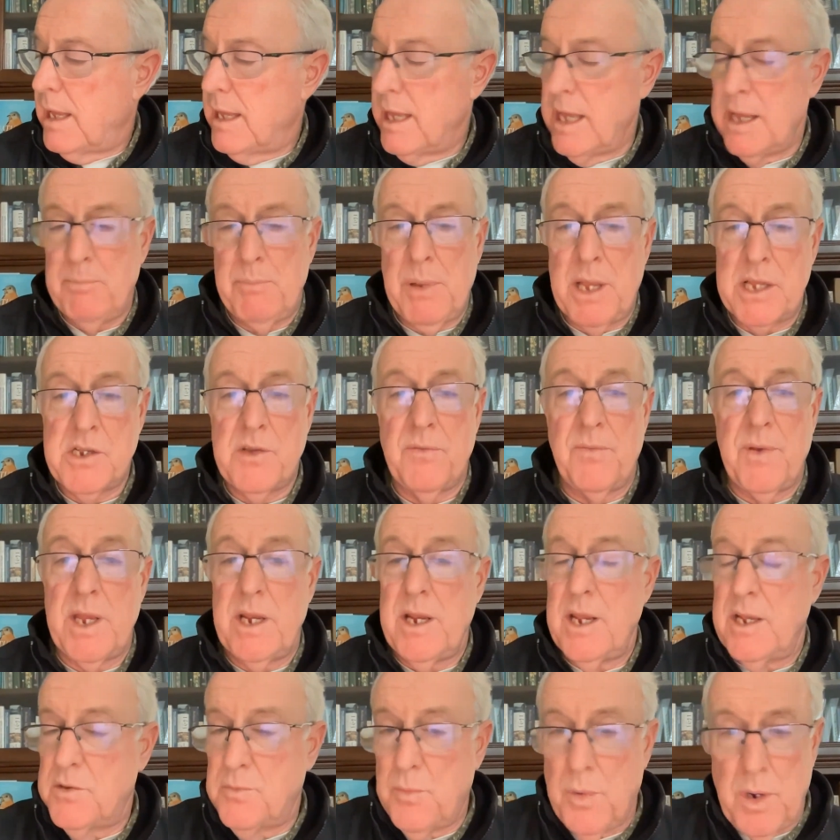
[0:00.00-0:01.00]
In
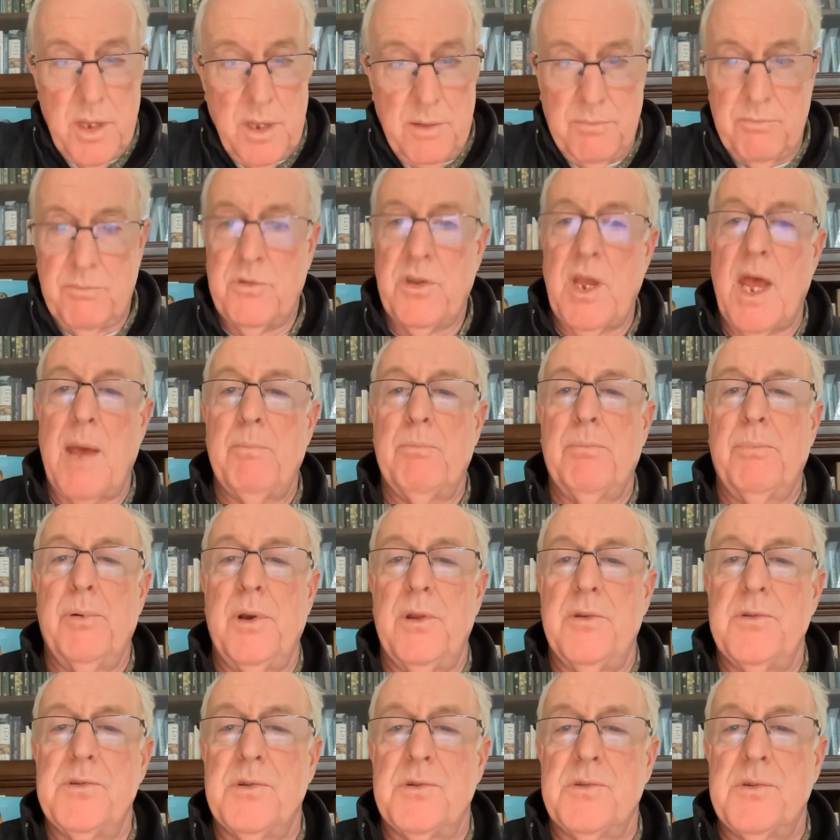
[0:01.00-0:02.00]
Pennsylvania, it's one of the top
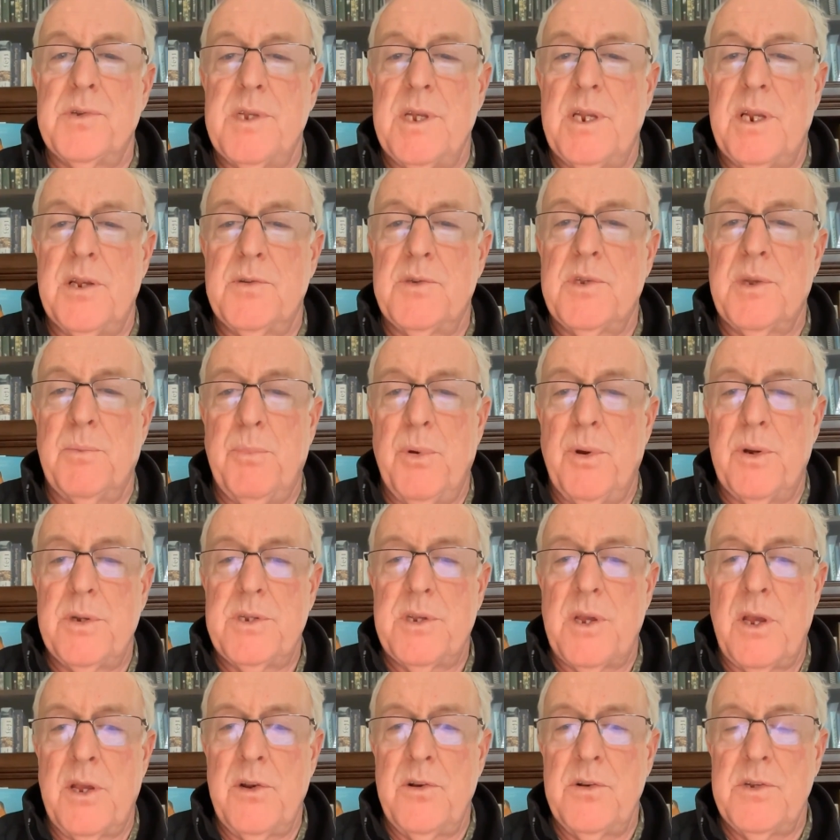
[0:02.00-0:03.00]
producers, you know, supports
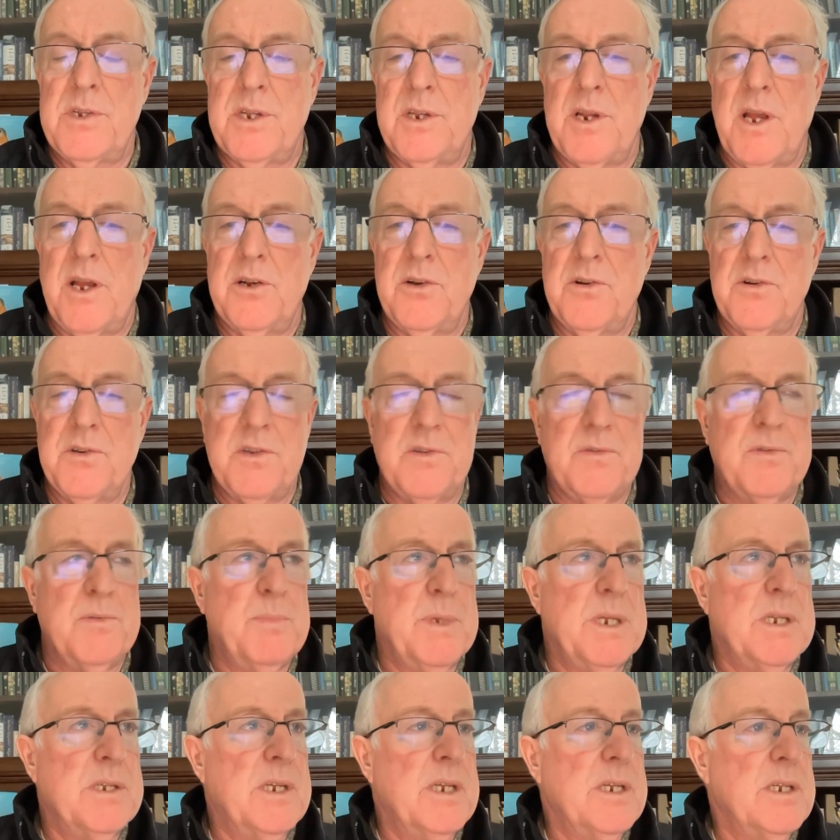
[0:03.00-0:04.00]
hundreds and hundreds of
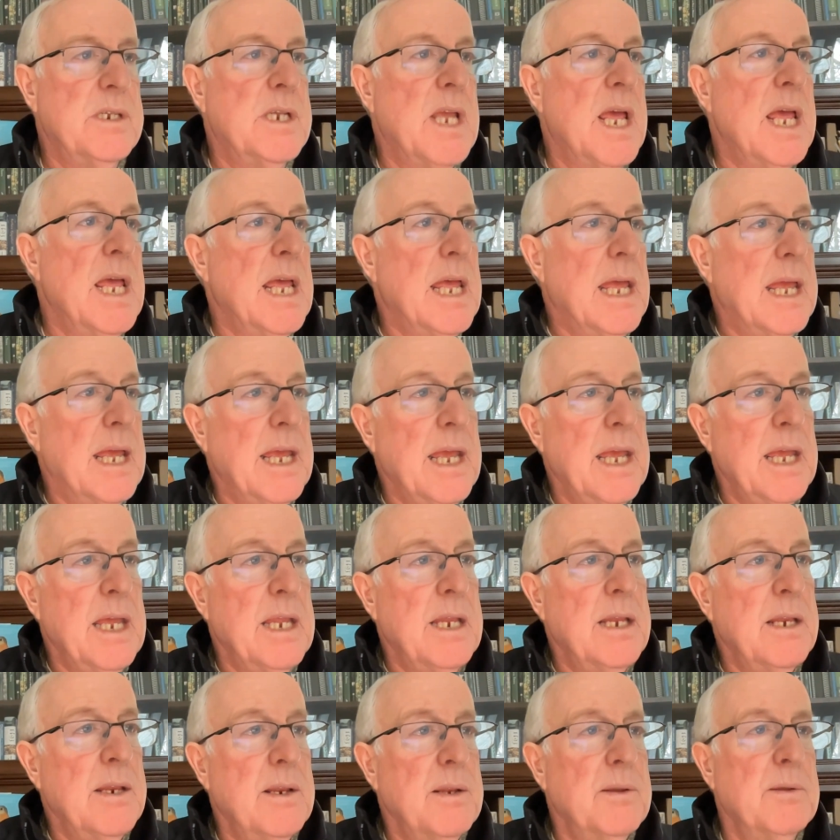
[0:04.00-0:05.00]
species.
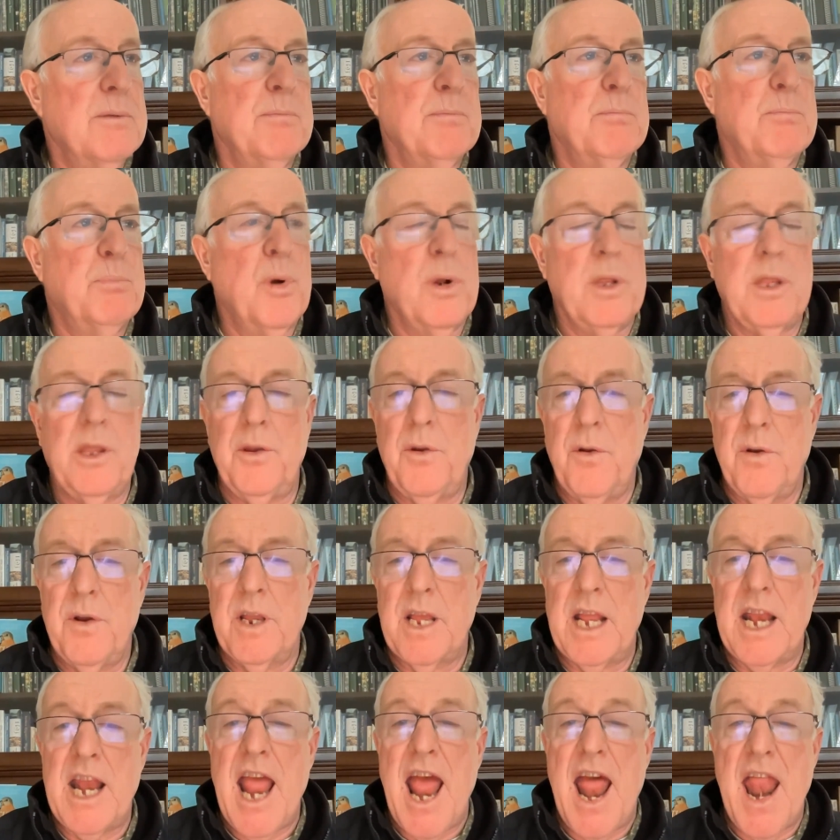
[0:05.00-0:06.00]
In Portland,
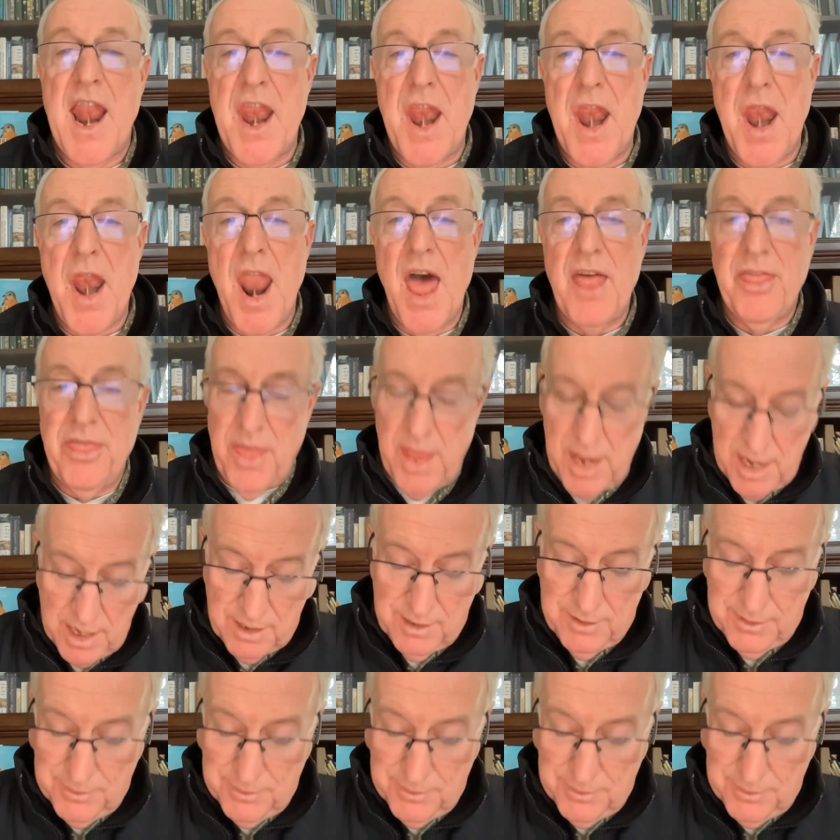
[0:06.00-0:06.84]
Oregon, nothing